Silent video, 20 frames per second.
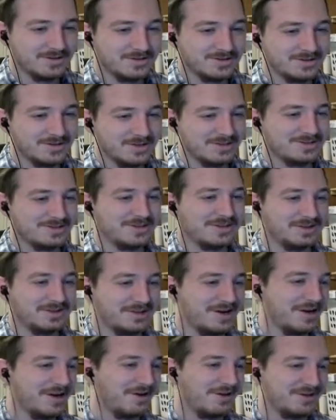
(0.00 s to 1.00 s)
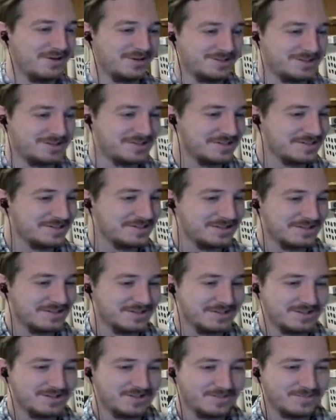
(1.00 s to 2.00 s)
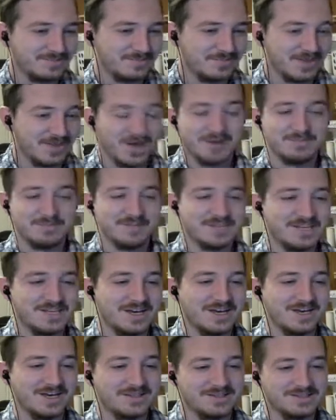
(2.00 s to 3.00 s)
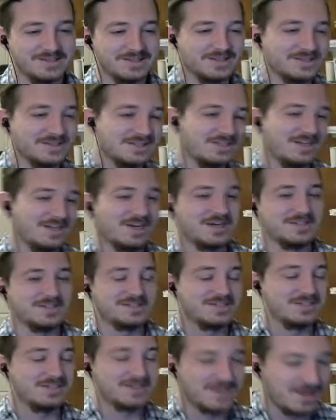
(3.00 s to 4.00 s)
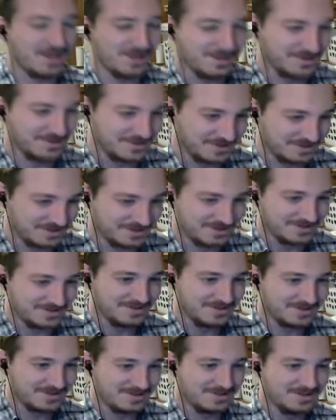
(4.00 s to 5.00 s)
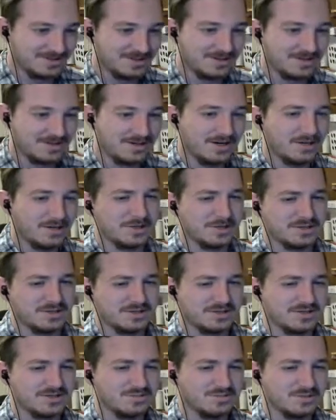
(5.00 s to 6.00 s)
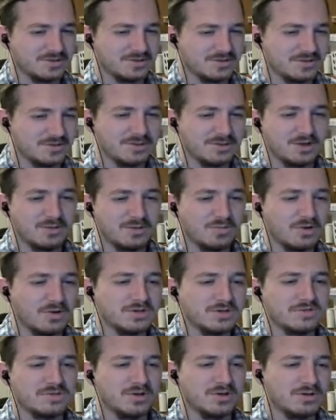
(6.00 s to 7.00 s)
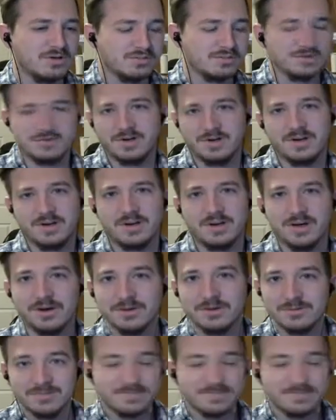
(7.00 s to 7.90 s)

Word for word: That's hilarious. I'm Sans. Sans the Skeleton. I'm actually supposed to be on watch for humans right now.